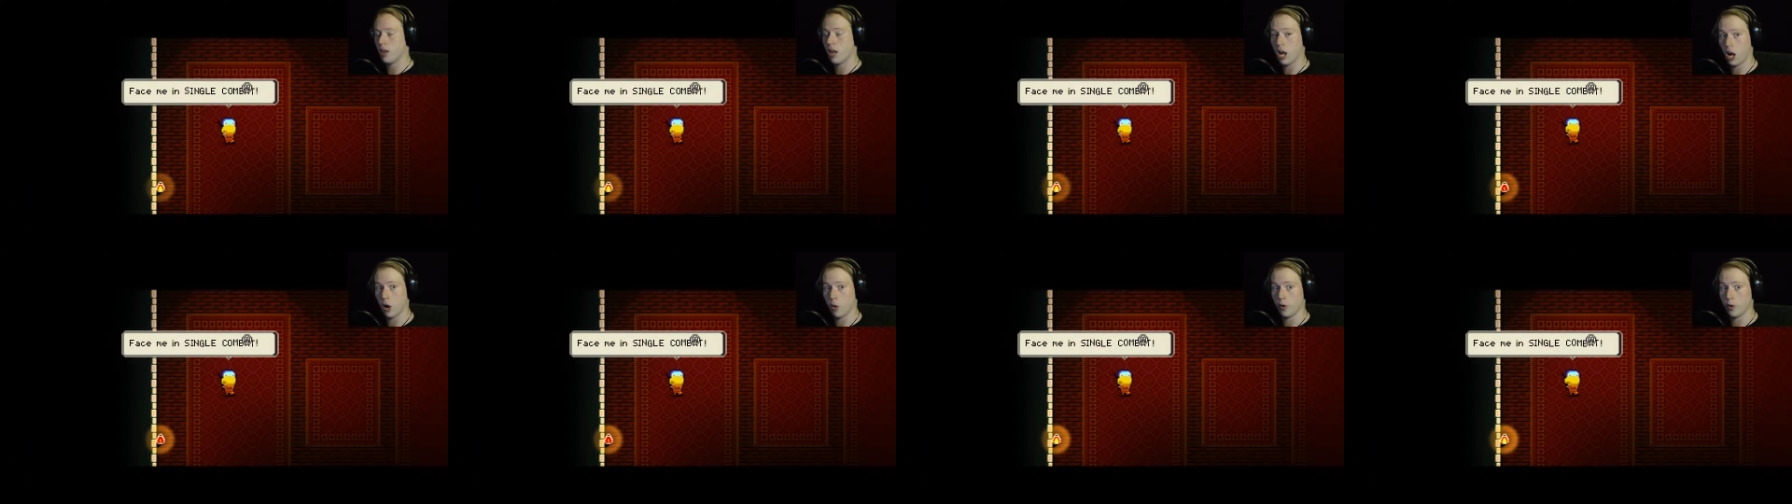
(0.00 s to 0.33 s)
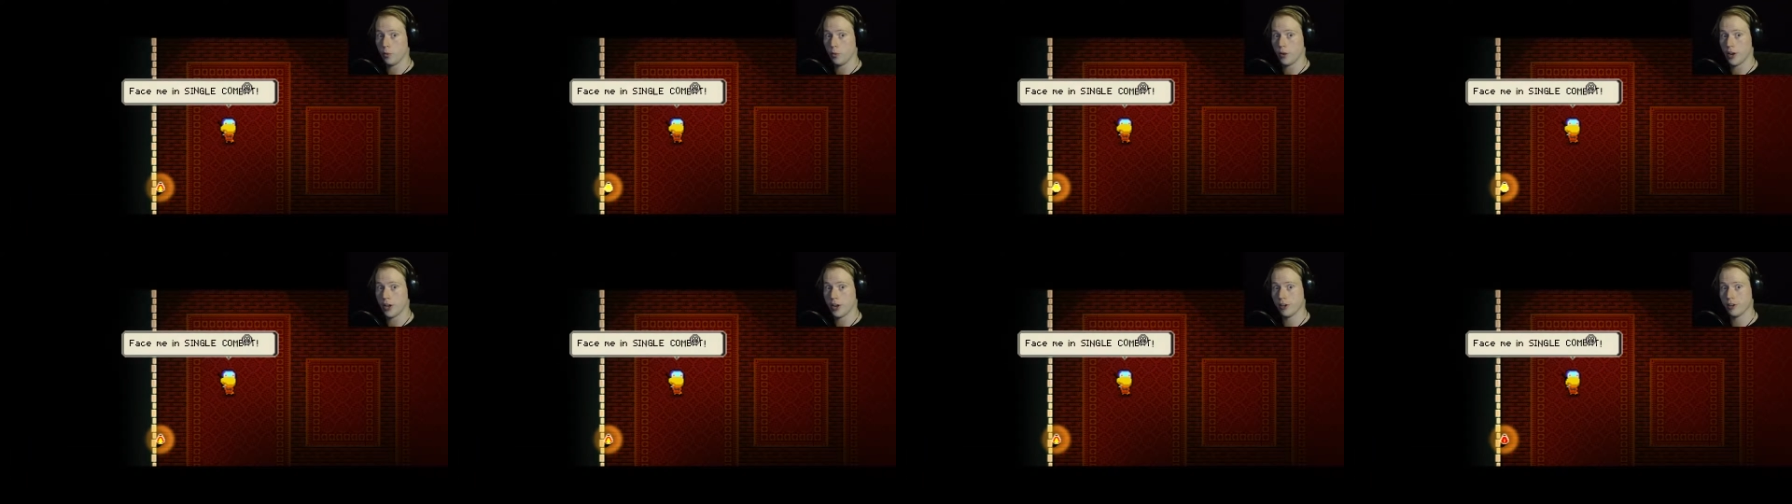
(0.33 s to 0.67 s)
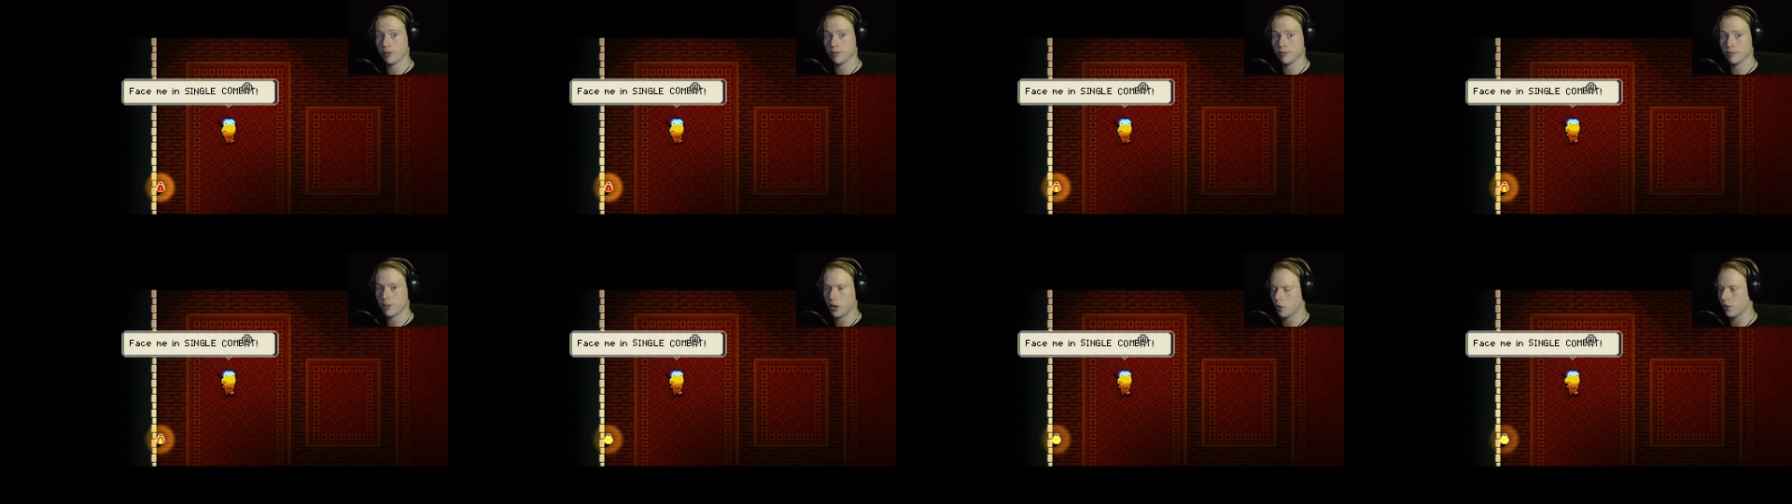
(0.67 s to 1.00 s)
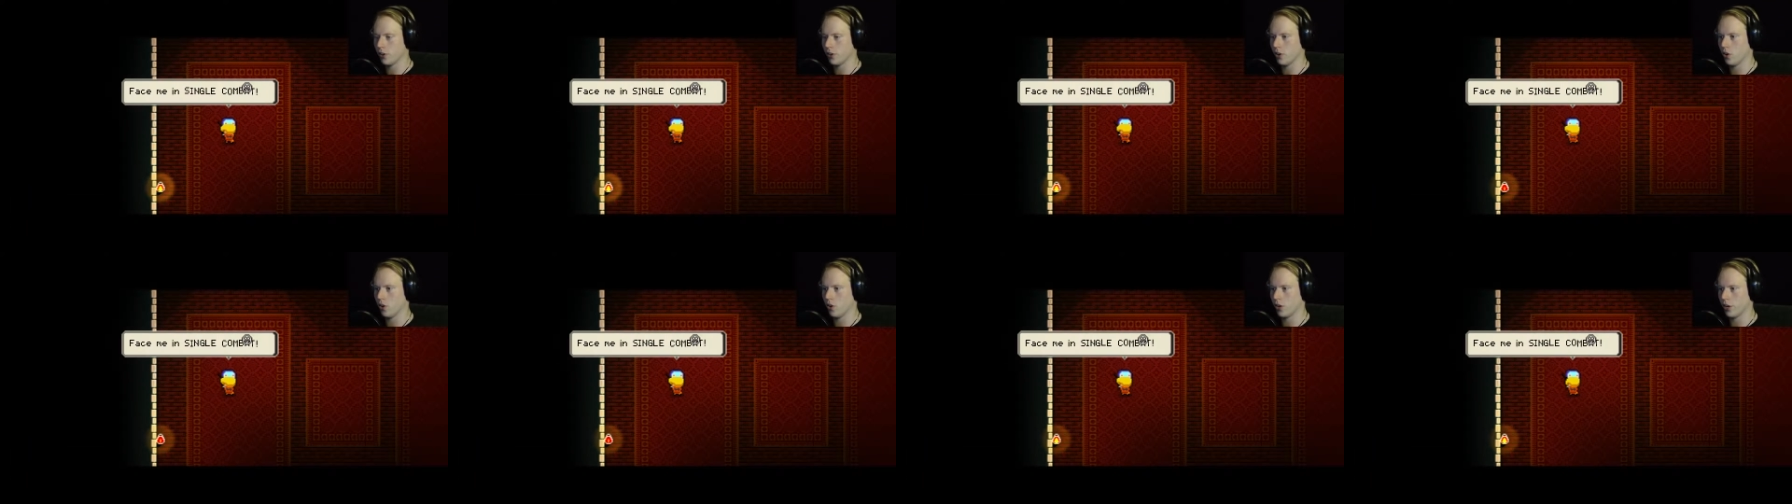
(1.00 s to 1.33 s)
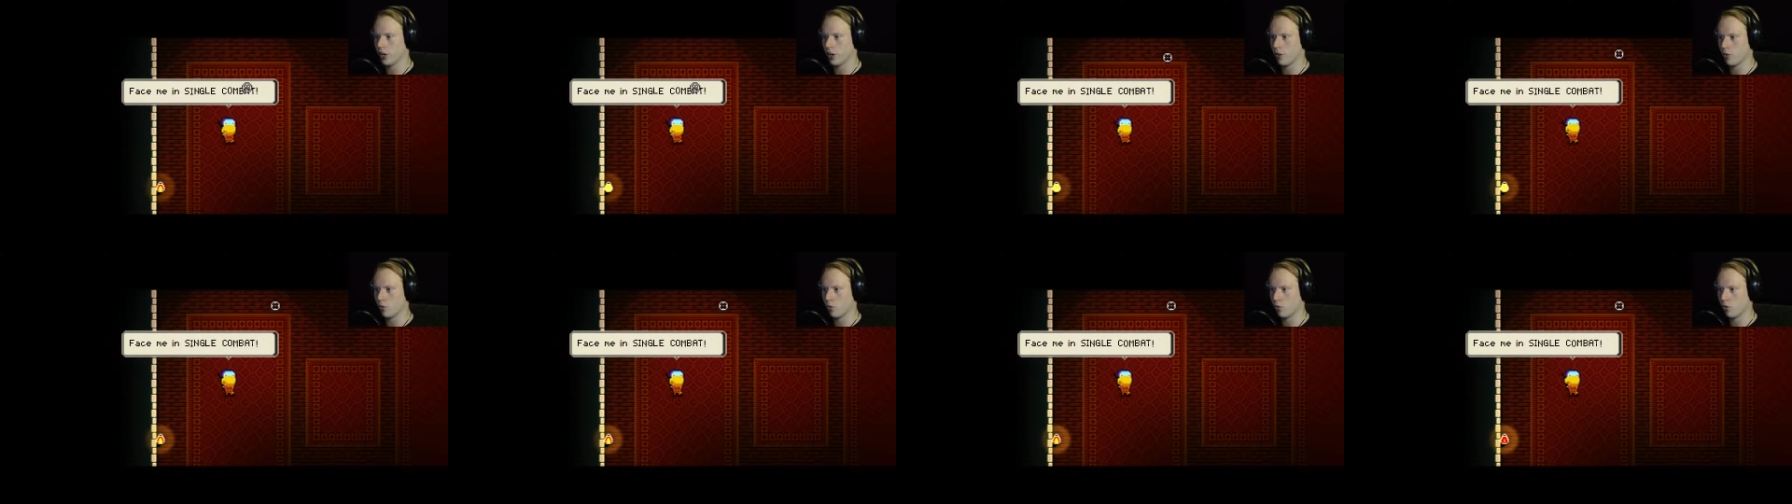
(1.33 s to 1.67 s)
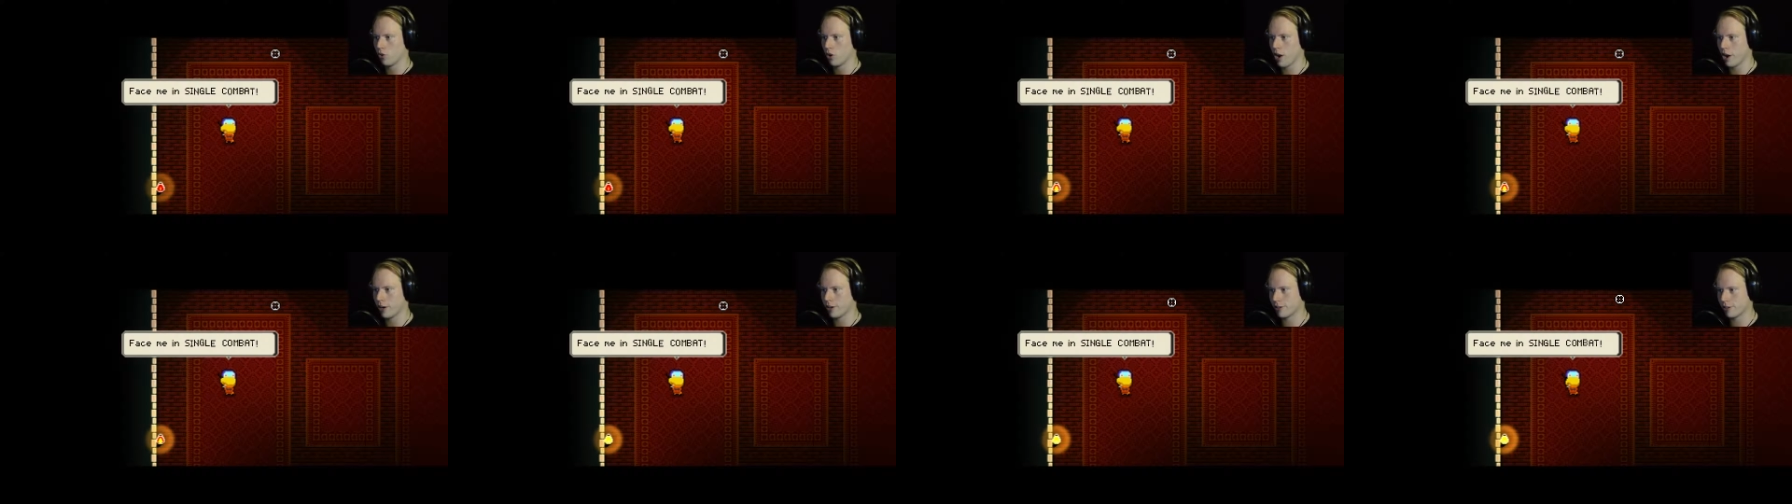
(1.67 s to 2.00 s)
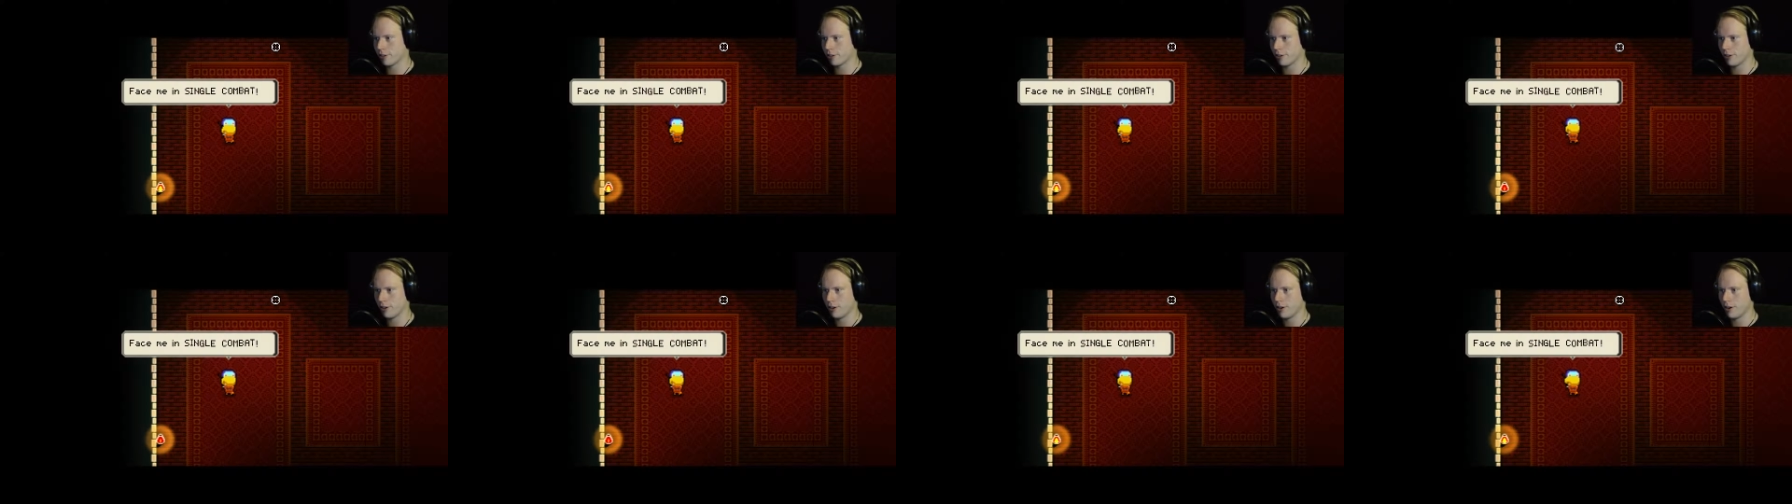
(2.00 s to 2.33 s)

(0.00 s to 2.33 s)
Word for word: Are we ready? Are we gonna get wrecked?